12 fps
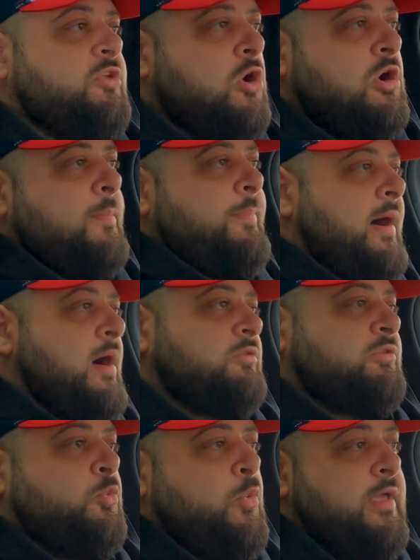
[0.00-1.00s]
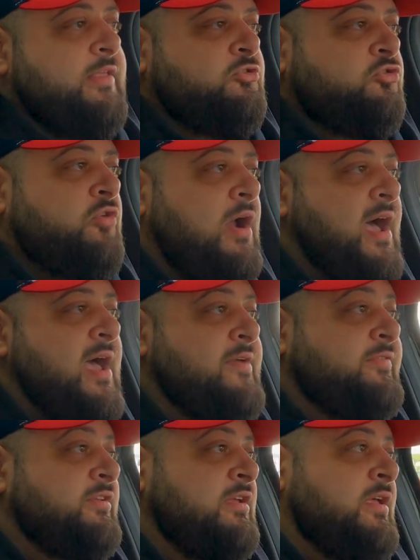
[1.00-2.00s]
talk about the way it
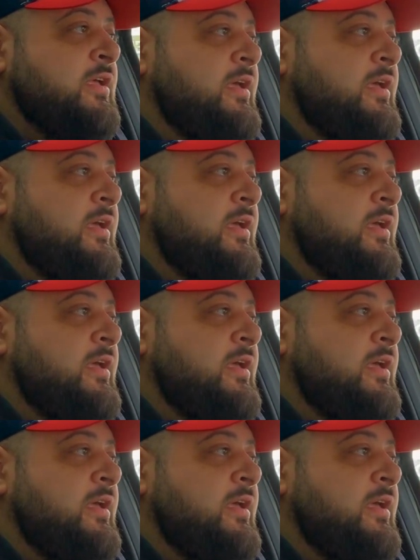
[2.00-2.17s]
drives